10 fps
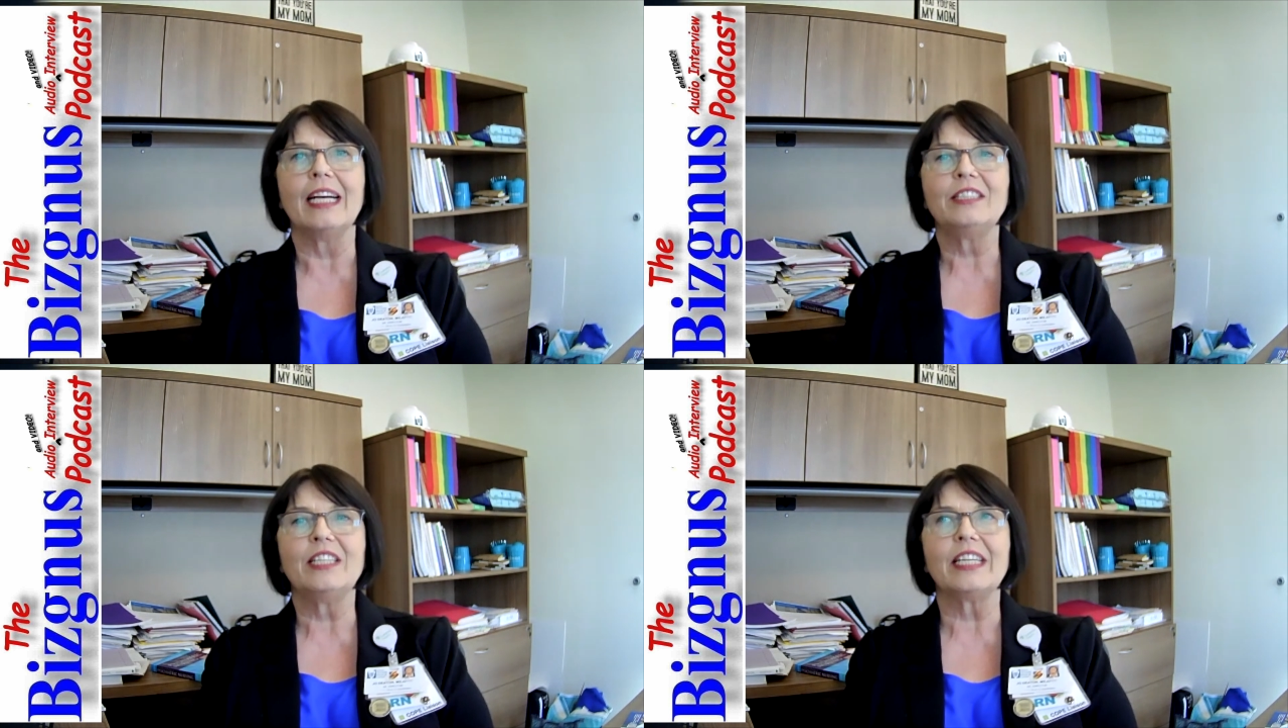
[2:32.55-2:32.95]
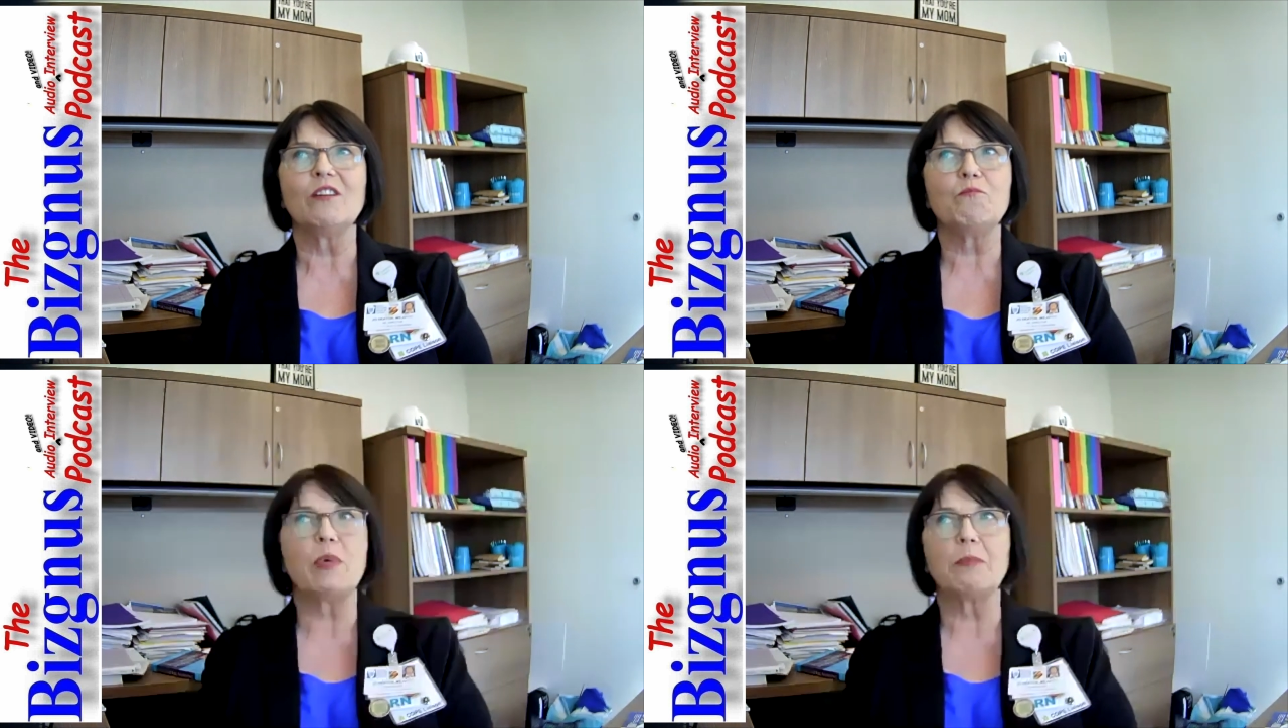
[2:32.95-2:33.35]
to
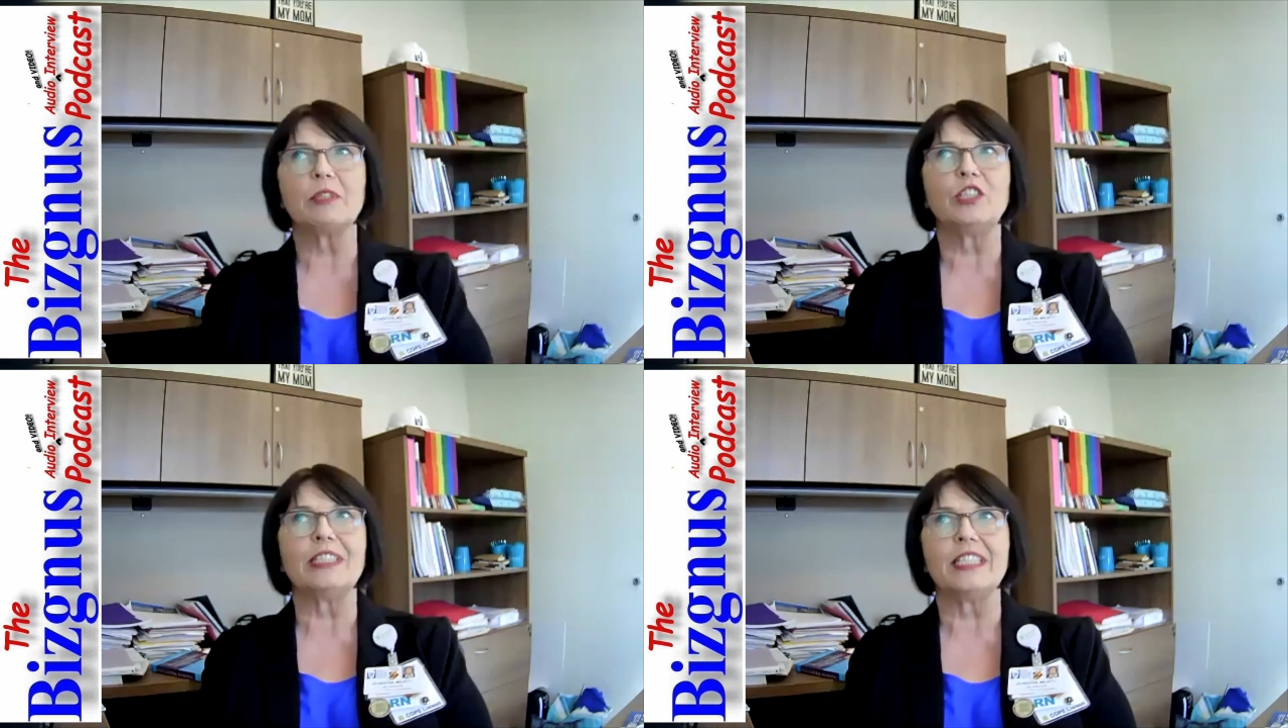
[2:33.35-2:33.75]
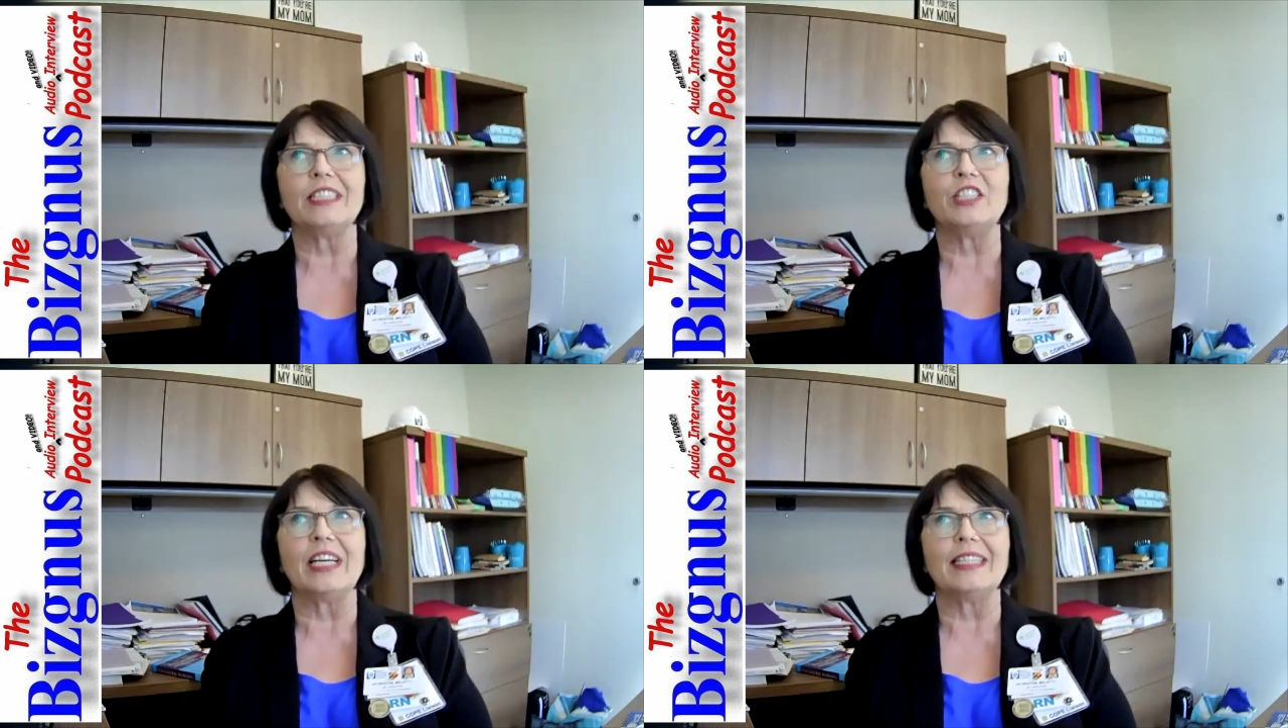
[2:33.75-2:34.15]
give people just a
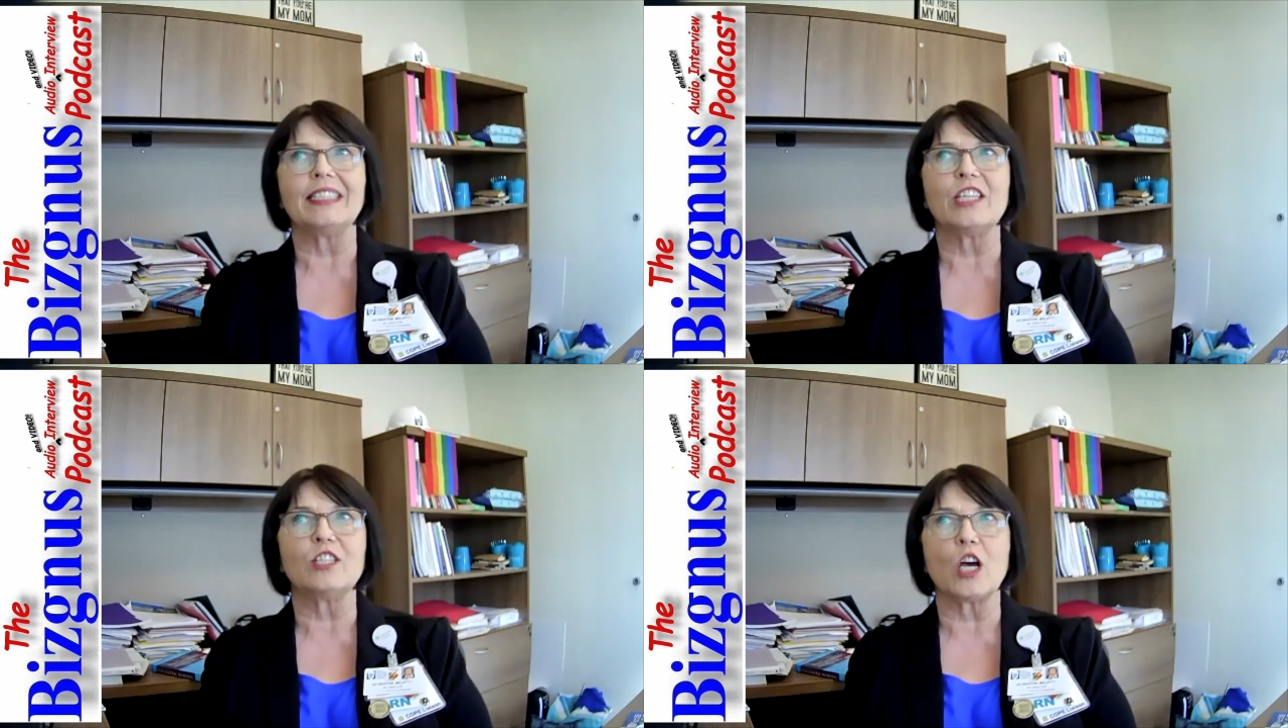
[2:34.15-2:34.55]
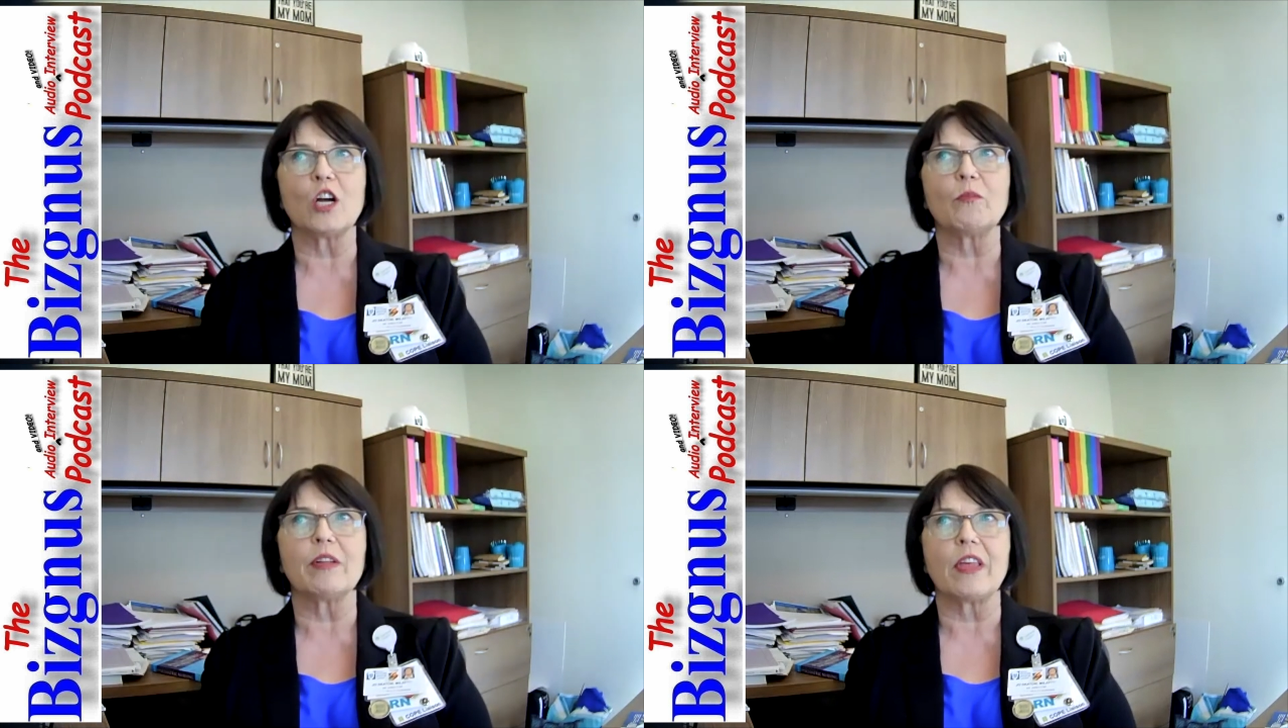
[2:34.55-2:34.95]
chance to talk with